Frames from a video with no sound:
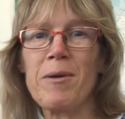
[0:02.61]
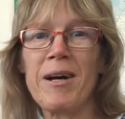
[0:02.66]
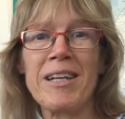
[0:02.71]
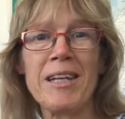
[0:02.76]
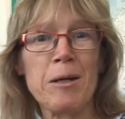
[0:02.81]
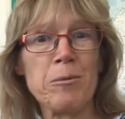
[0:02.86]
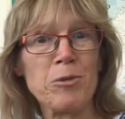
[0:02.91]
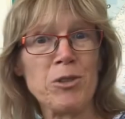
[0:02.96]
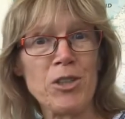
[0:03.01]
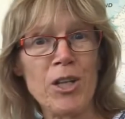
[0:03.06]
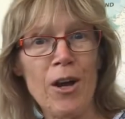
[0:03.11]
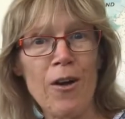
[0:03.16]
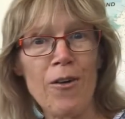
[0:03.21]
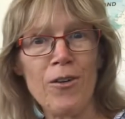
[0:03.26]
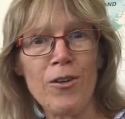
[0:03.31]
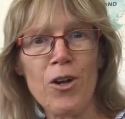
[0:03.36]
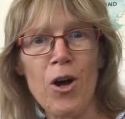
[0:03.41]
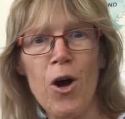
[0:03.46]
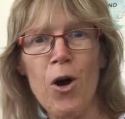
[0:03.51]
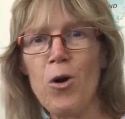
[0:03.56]
My name's
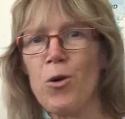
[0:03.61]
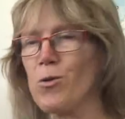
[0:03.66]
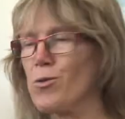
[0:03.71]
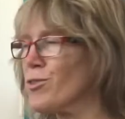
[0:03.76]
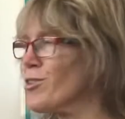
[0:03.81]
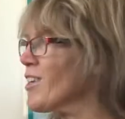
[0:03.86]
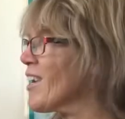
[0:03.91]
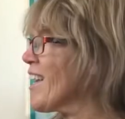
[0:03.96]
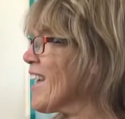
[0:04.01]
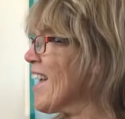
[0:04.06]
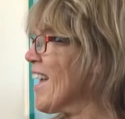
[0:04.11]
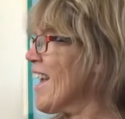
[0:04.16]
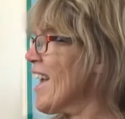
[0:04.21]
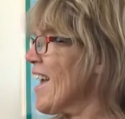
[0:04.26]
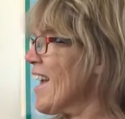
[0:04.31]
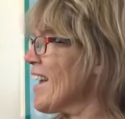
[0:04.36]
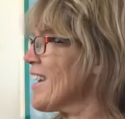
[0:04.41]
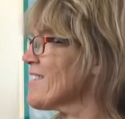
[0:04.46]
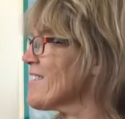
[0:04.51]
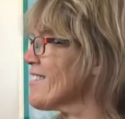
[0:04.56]
Sharon Holt,
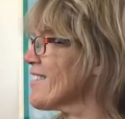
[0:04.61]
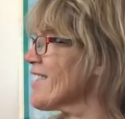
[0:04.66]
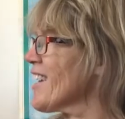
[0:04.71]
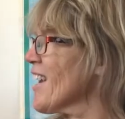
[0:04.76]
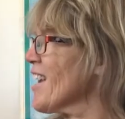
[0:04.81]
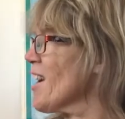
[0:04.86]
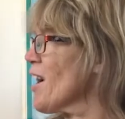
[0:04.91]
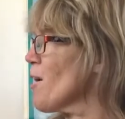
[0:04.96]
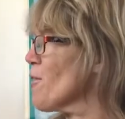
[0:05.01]
and today